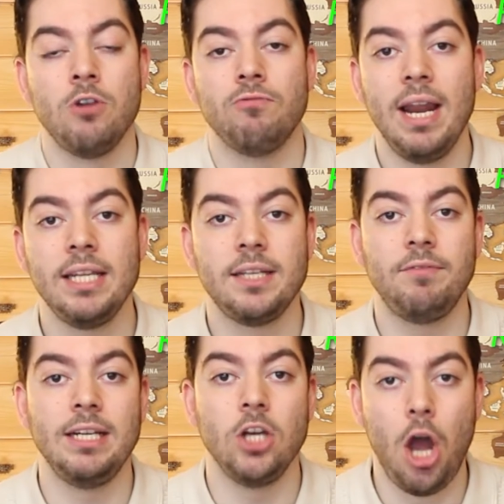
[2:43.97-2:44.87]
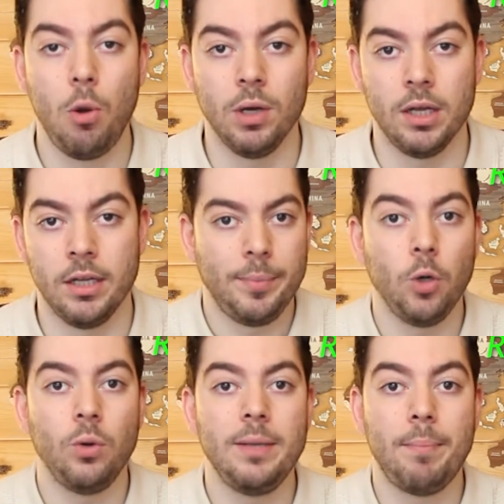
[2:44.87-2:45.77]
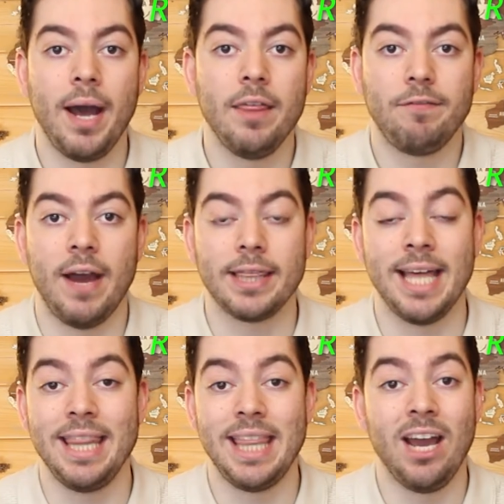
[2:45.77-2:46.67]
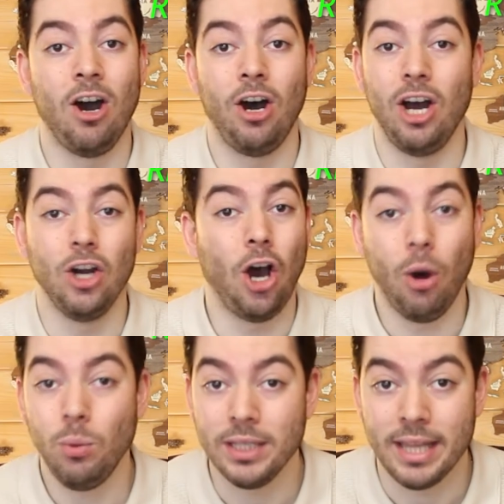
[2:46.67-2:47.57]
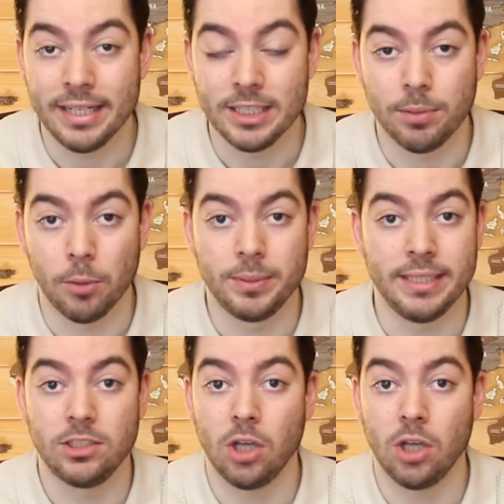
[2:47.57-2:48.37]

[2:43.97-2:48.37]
relatively lower purely by the fact that they are a lot older than these properties.